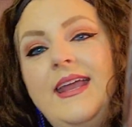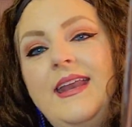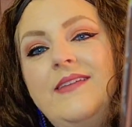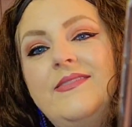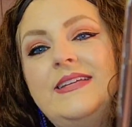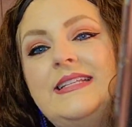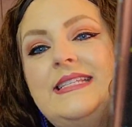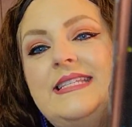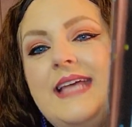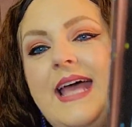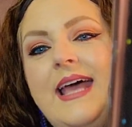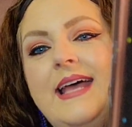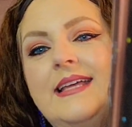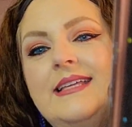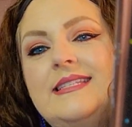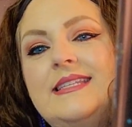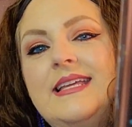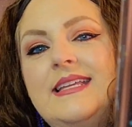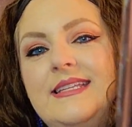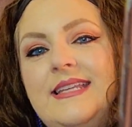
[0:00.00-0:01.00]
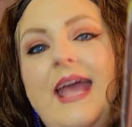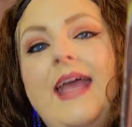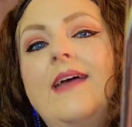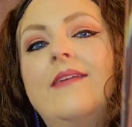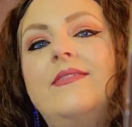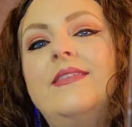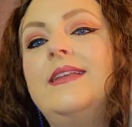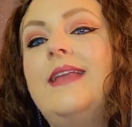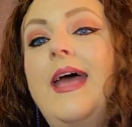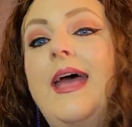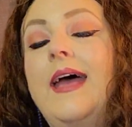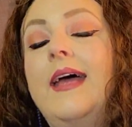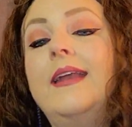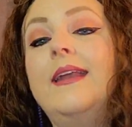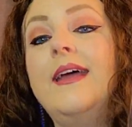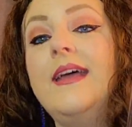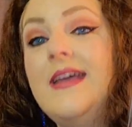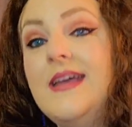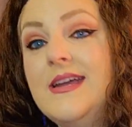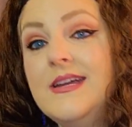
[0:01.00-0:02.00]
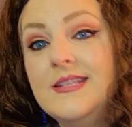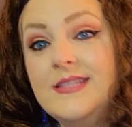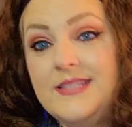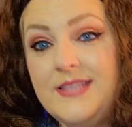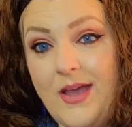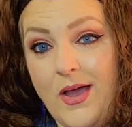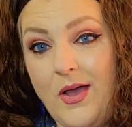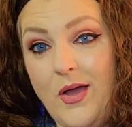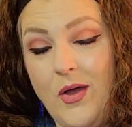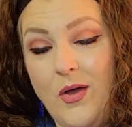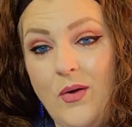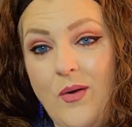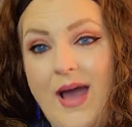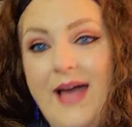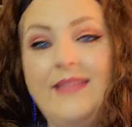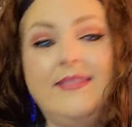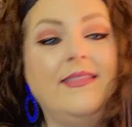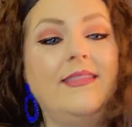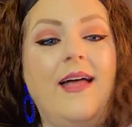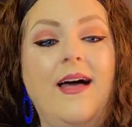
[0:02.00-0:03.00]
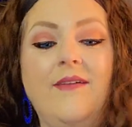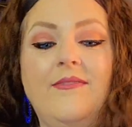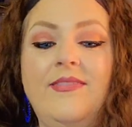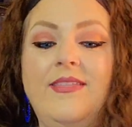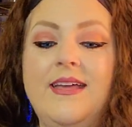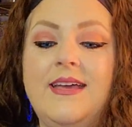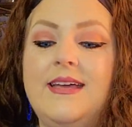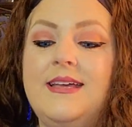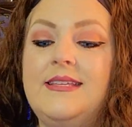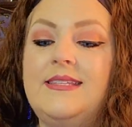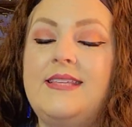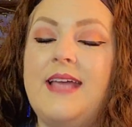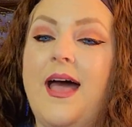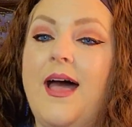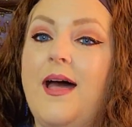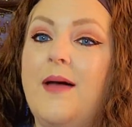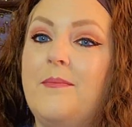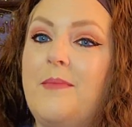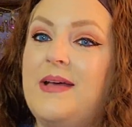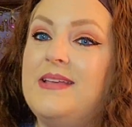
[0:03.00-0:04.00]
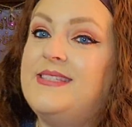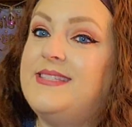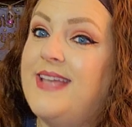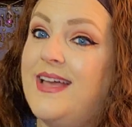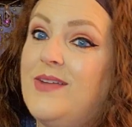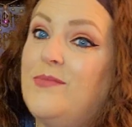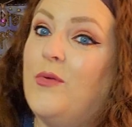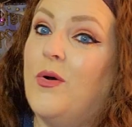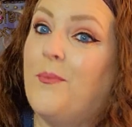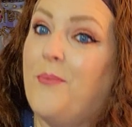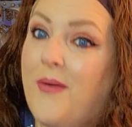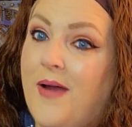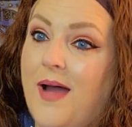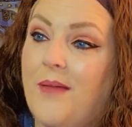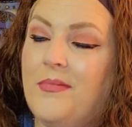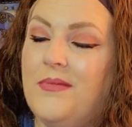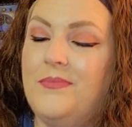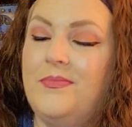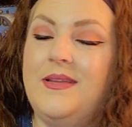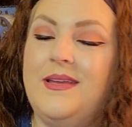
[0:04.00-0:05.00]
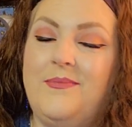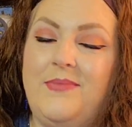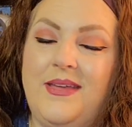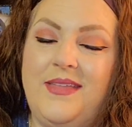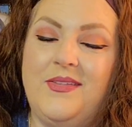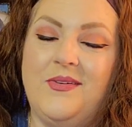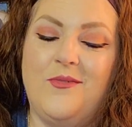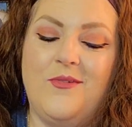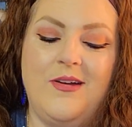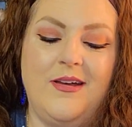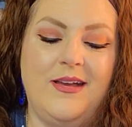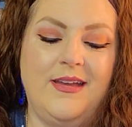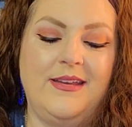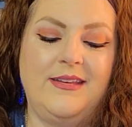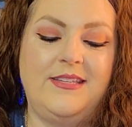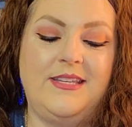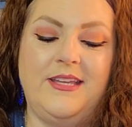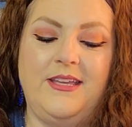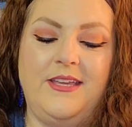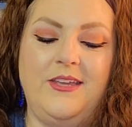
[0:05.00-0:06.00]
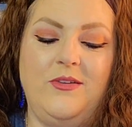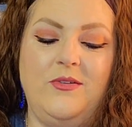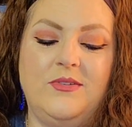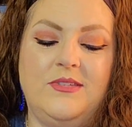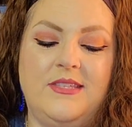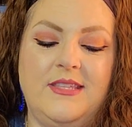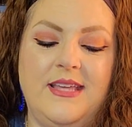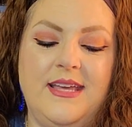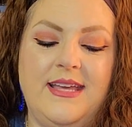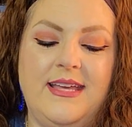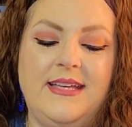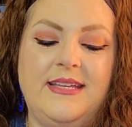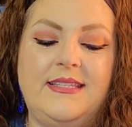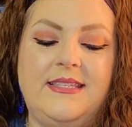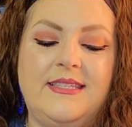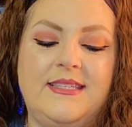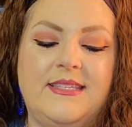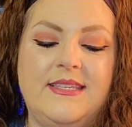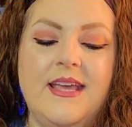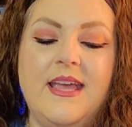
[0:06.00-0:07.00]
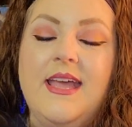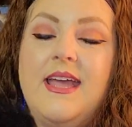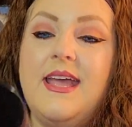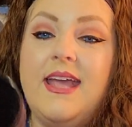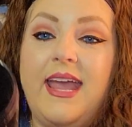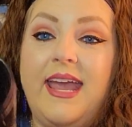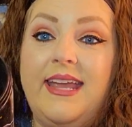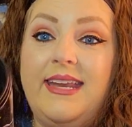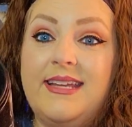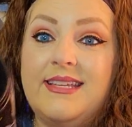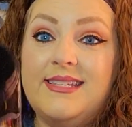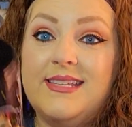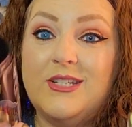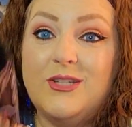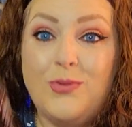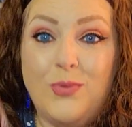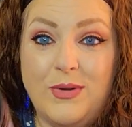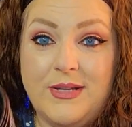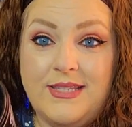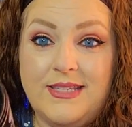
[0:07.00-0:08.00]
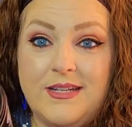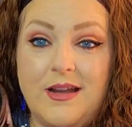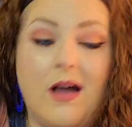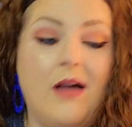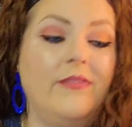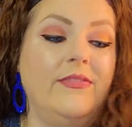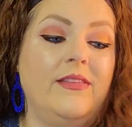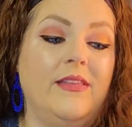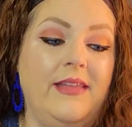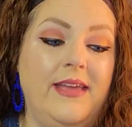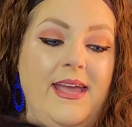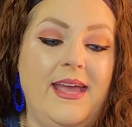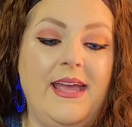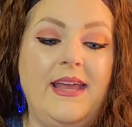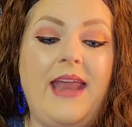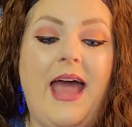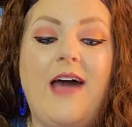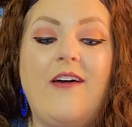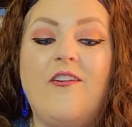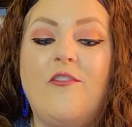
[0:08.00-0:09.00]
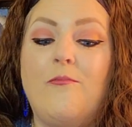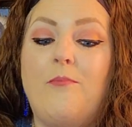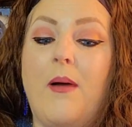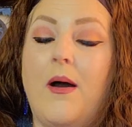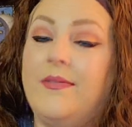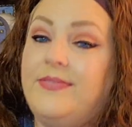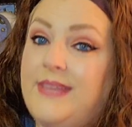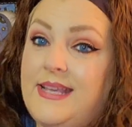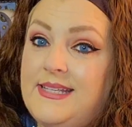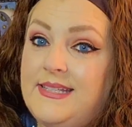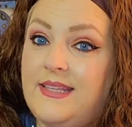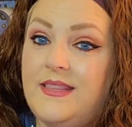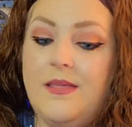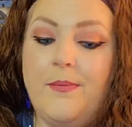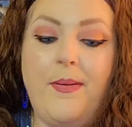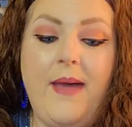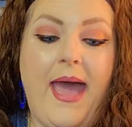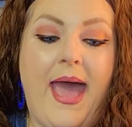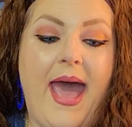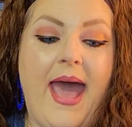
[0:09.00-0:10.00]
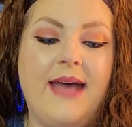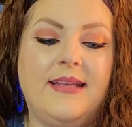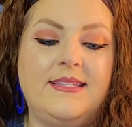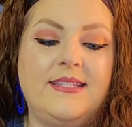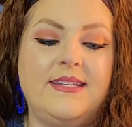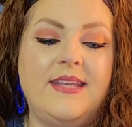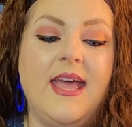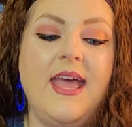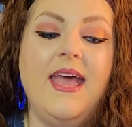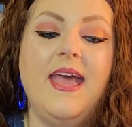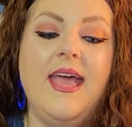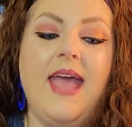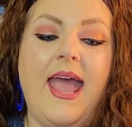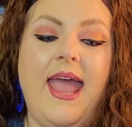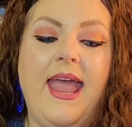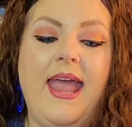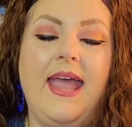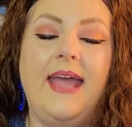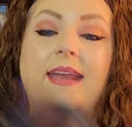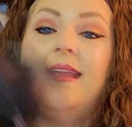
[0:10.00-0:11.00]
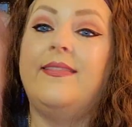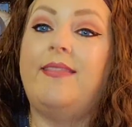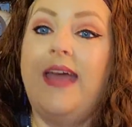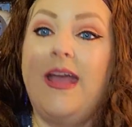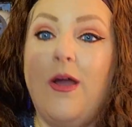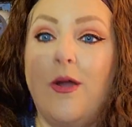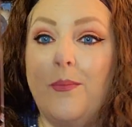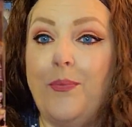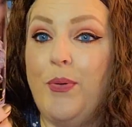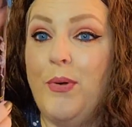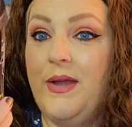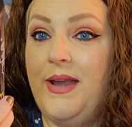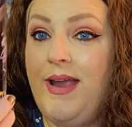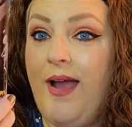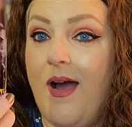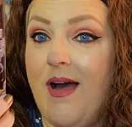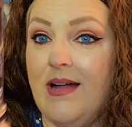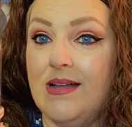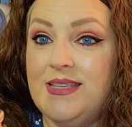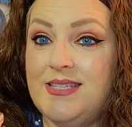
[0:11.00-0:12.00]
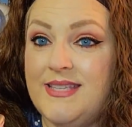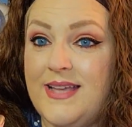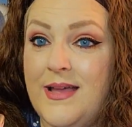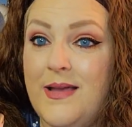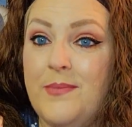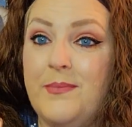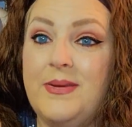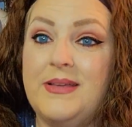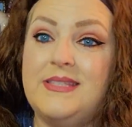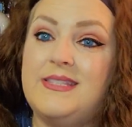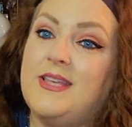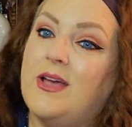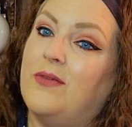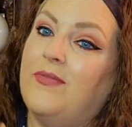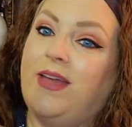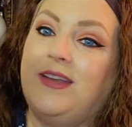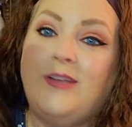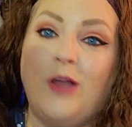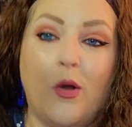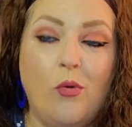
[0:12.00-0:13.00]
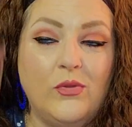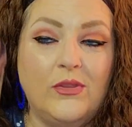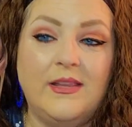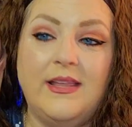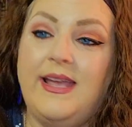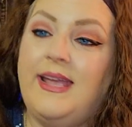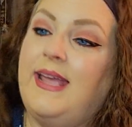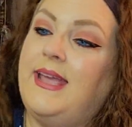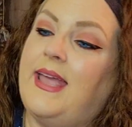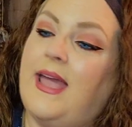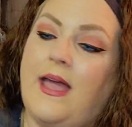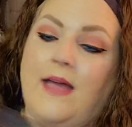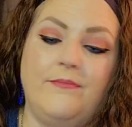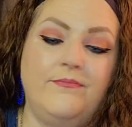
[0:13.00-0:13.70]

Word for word: it even says Day of the Dead. So, I love this. Uh, my son will probably be the one to use this. It is a twist on lid. I've bought these in the past and they are pretty awesome. So, they don't leak